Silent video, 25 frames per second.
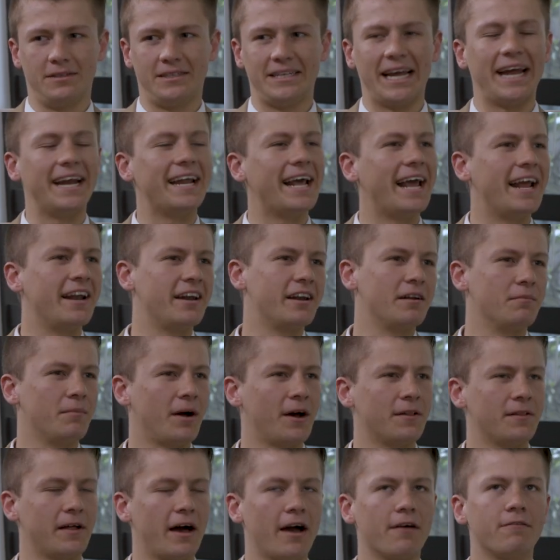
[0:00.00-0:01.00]
dead end in
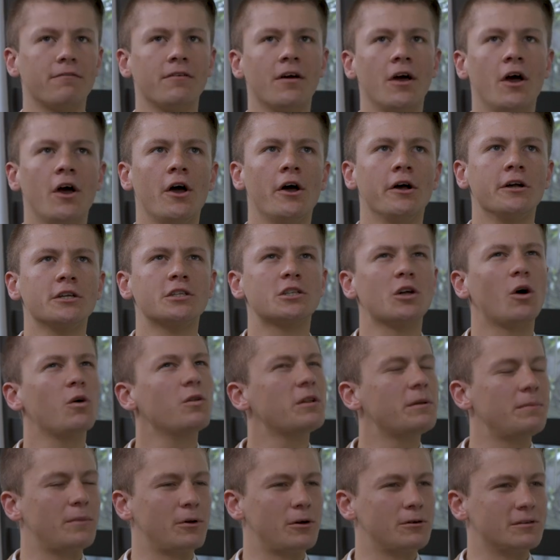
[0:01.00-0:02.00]
my life,
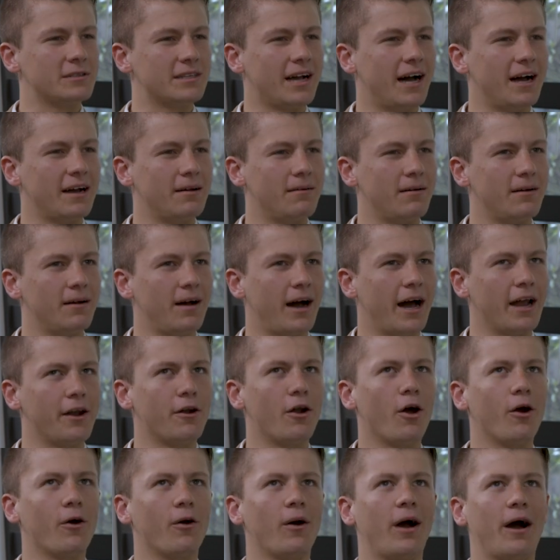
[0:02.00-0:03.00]
solely because I
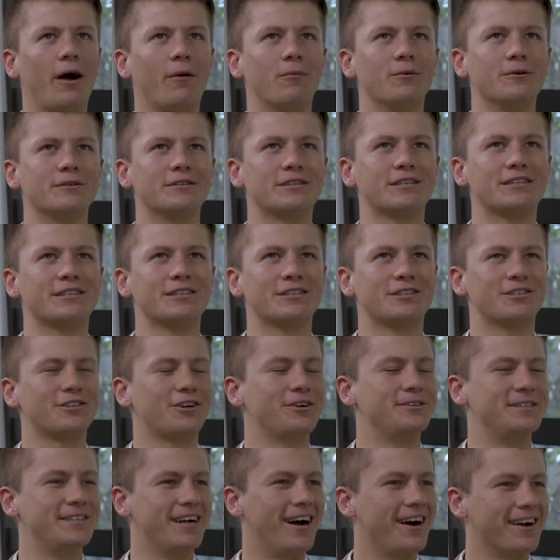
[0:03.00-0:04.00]
know I was
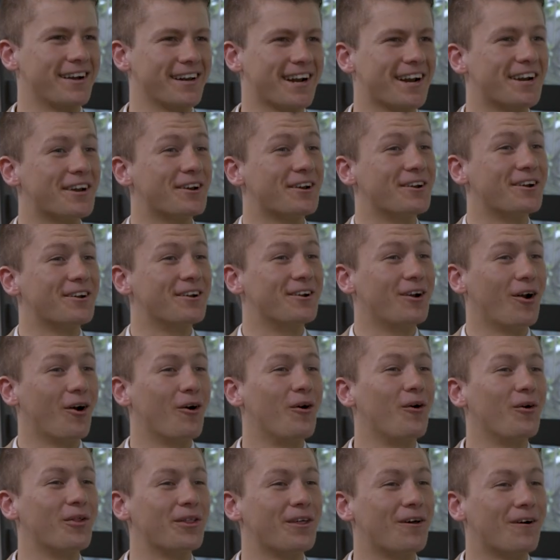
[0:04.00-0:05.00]
so young and I didn't
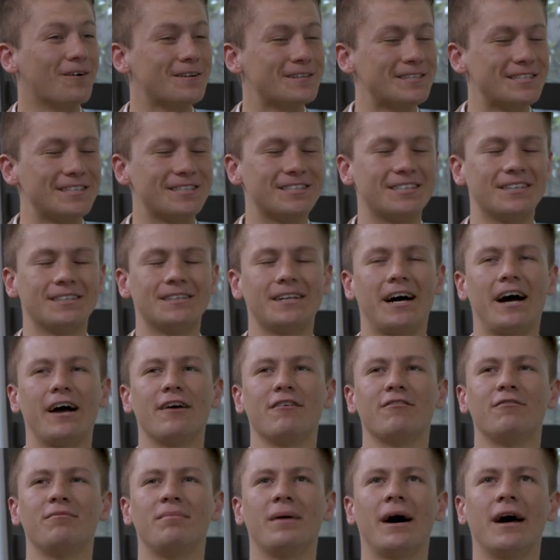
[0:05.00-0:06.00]
know all the answers to
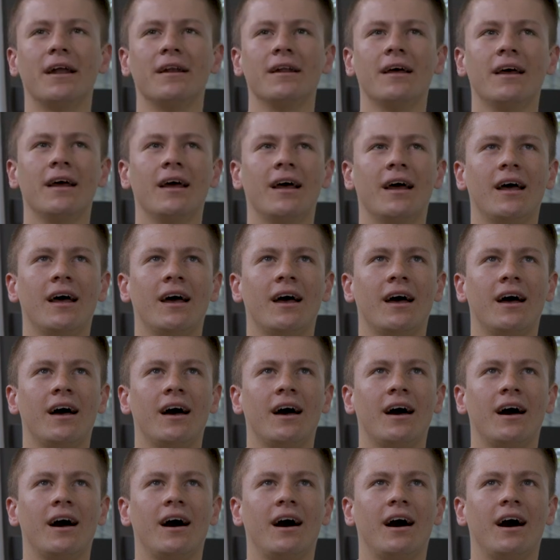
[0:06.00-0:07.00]
life, but
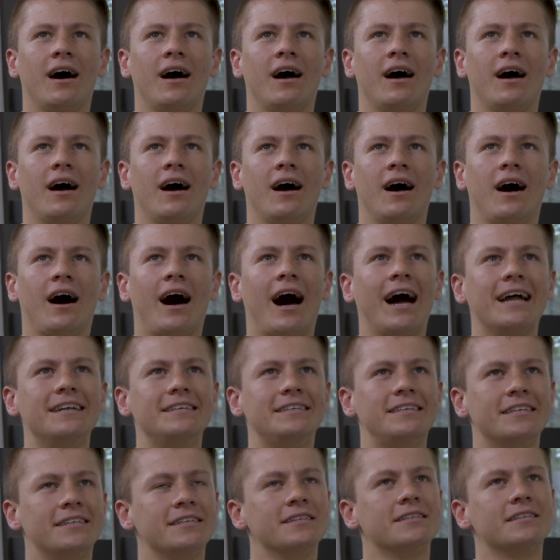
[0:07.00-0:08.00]
I
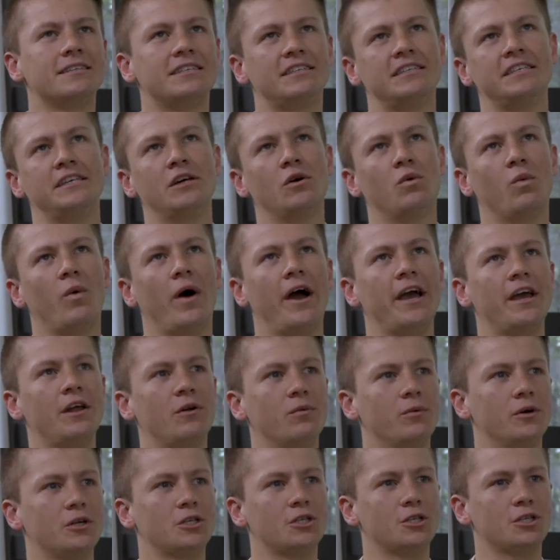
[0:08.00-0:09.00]
didn't see a way
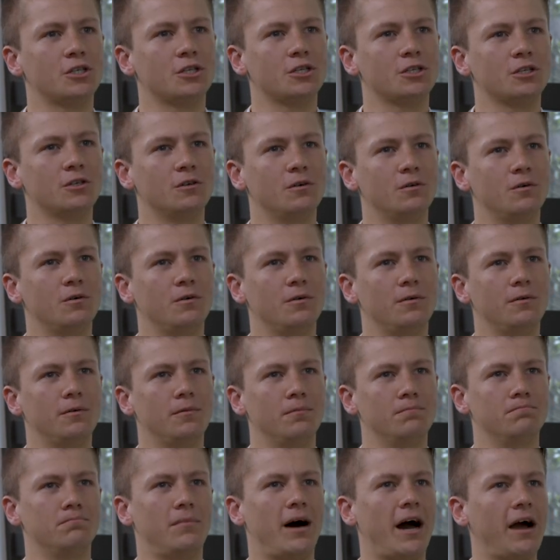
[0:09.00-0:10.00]
in which
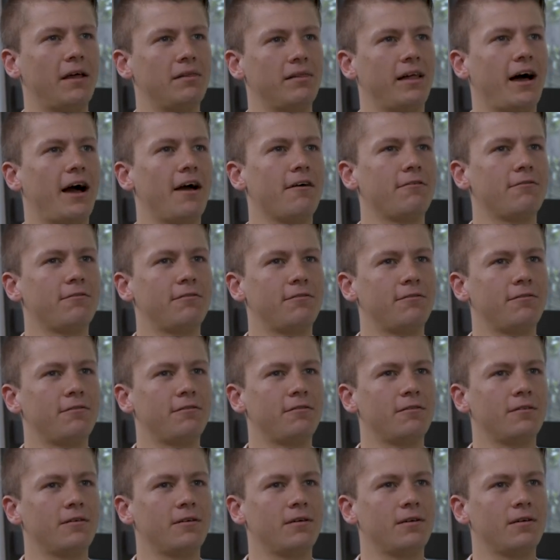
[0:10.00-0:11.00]
my
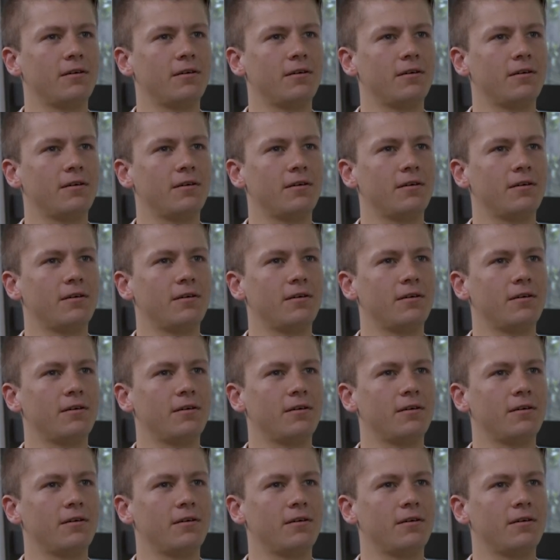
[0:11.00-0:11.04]
life